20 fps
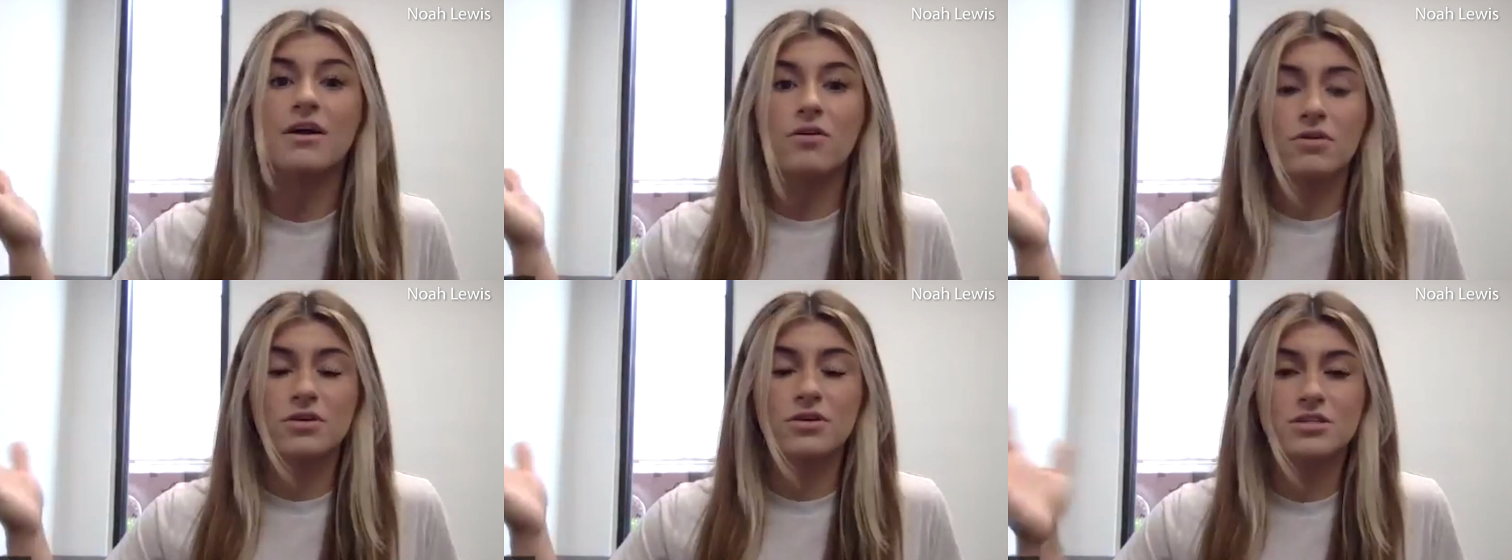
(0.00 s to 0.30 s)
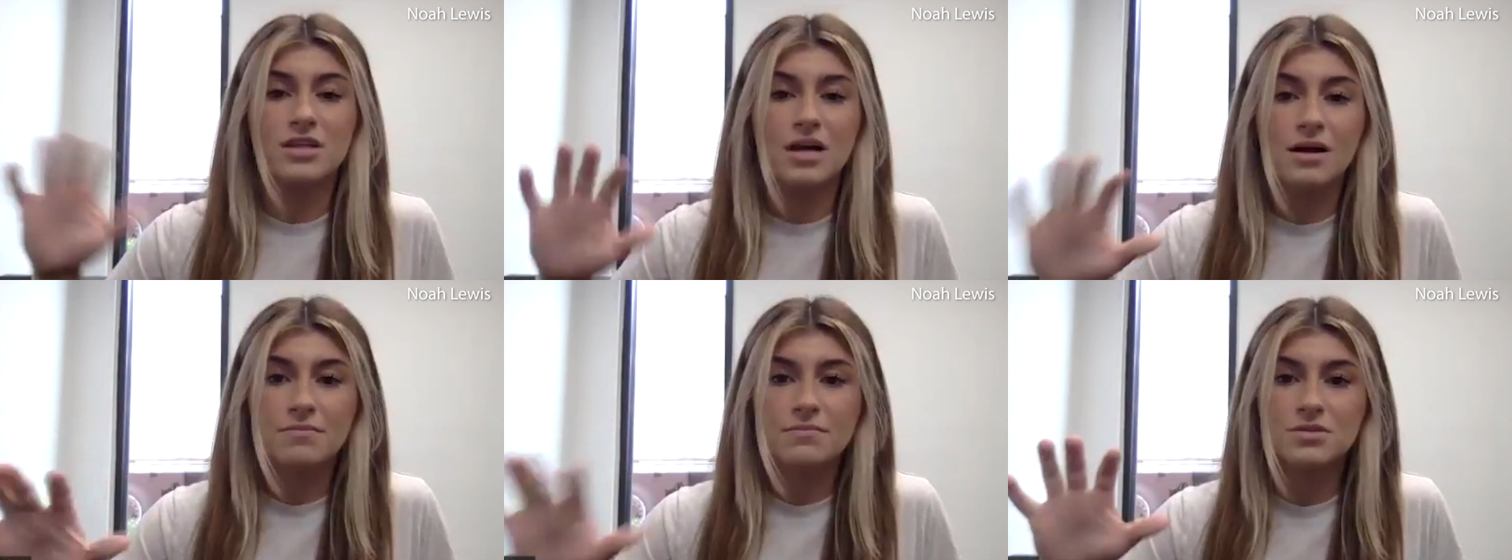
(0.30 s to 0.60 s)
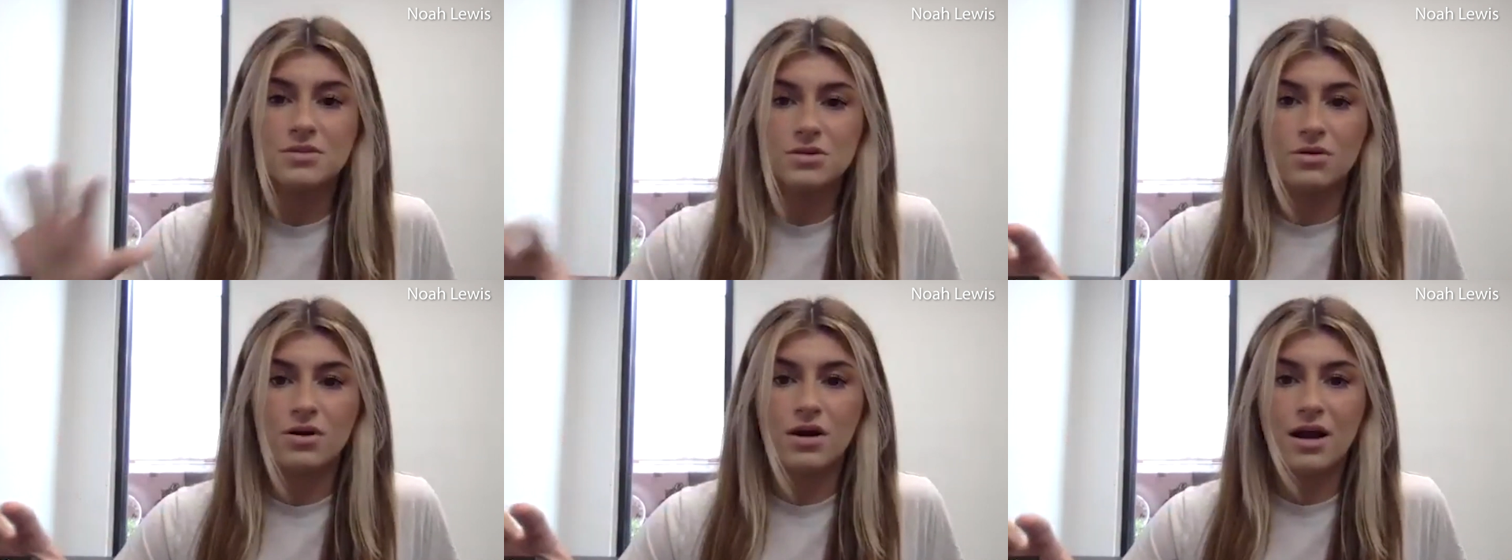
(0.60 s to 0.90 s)
or some
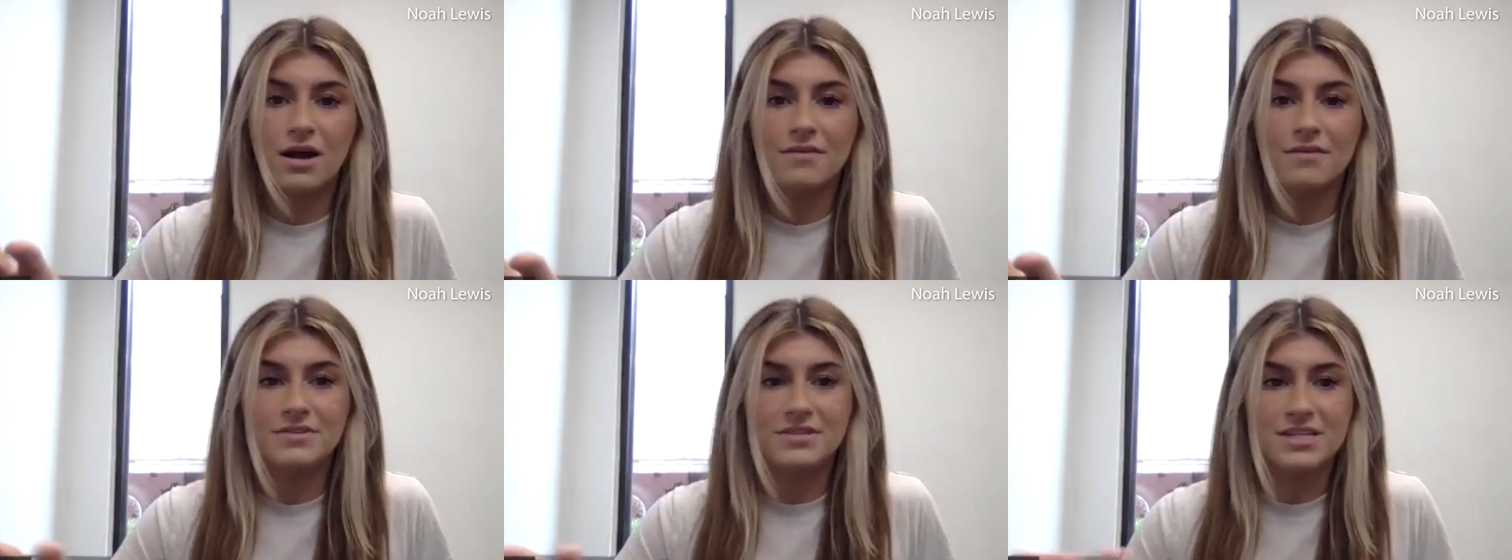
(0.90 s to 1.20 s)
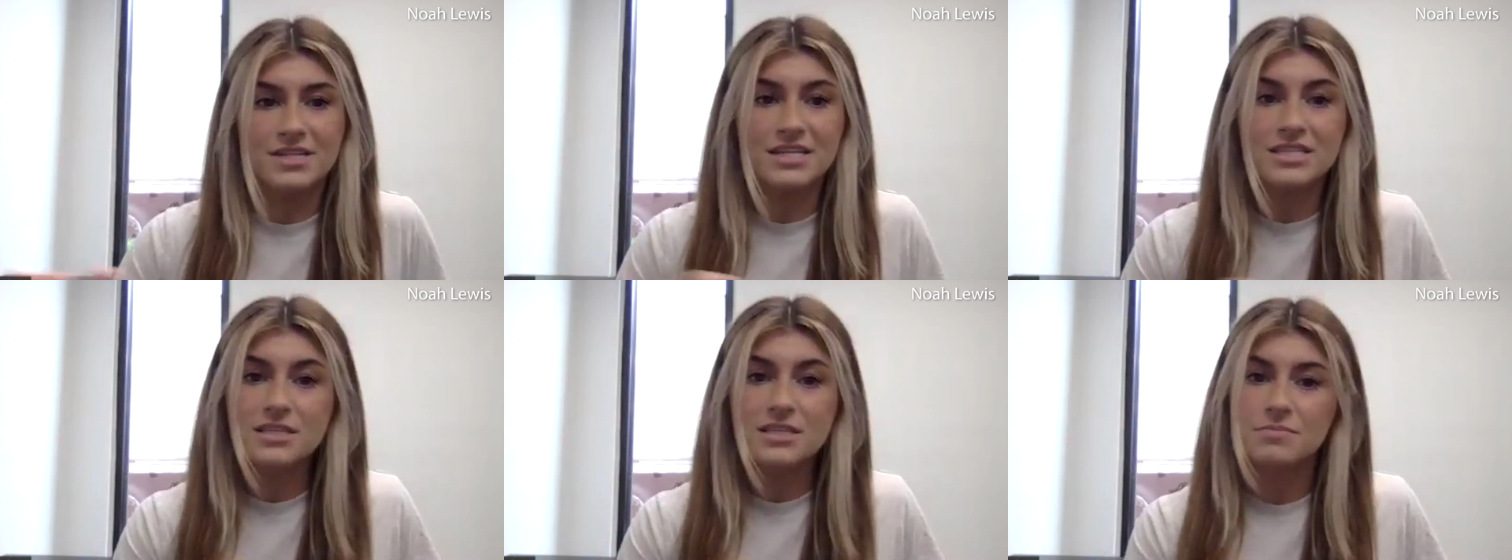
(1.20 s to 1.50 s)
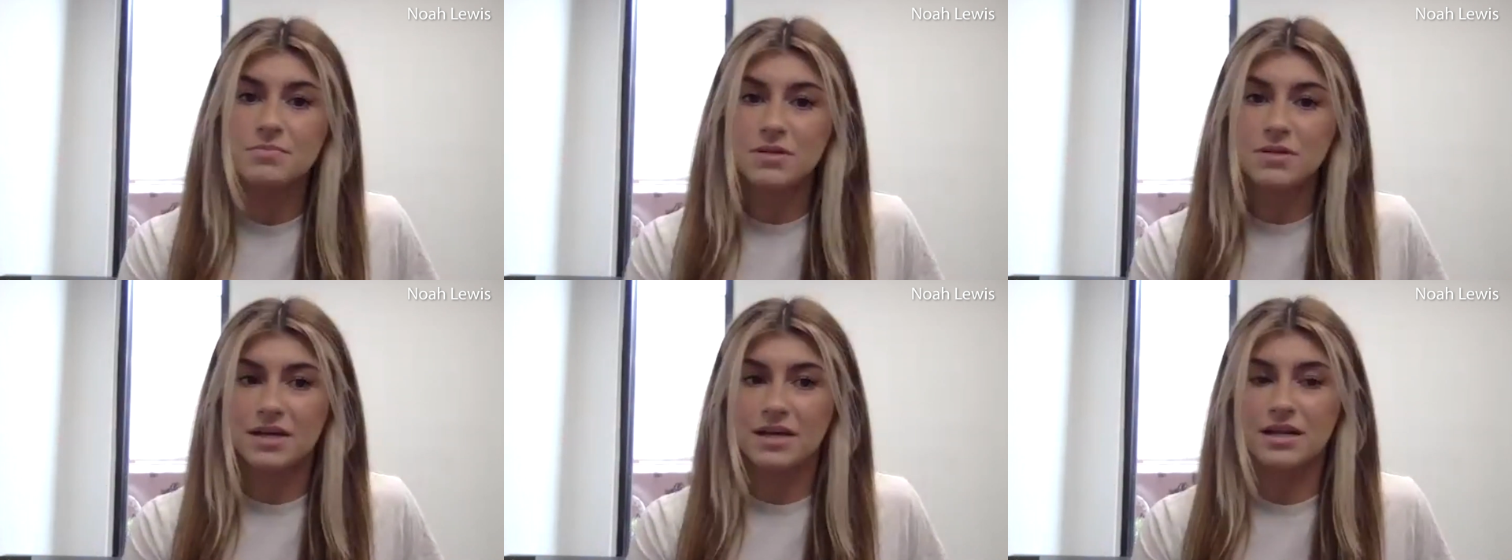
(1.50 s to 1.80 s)
sort of
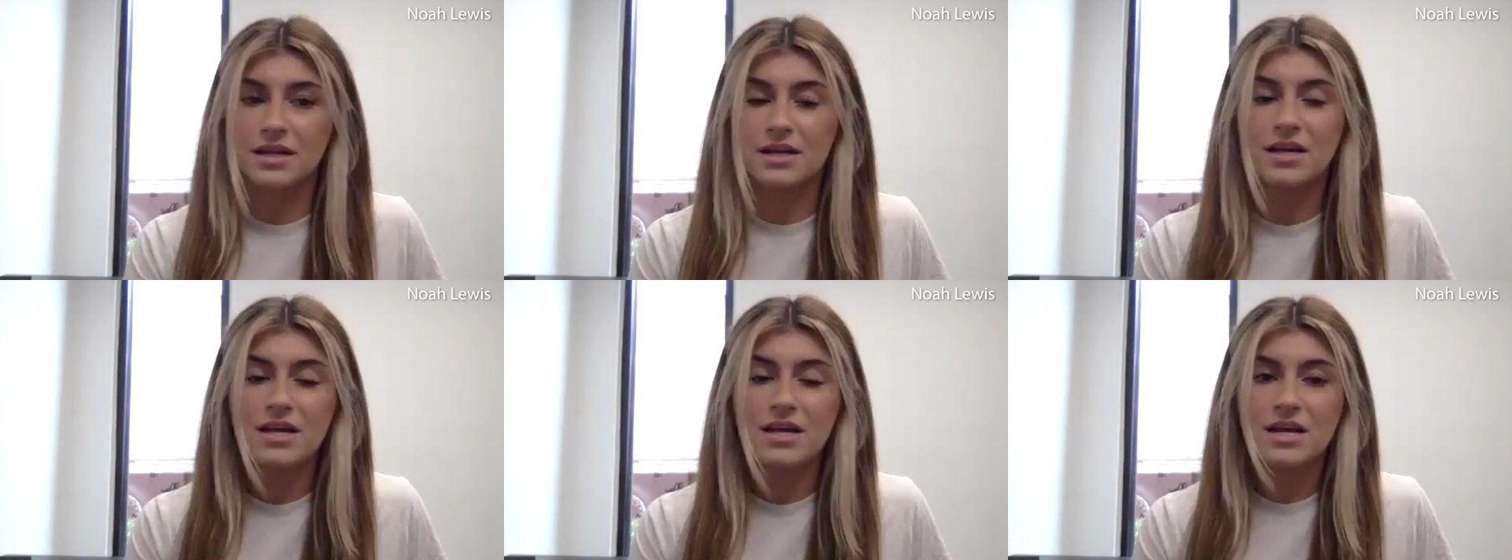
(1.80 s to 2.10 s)
discipline,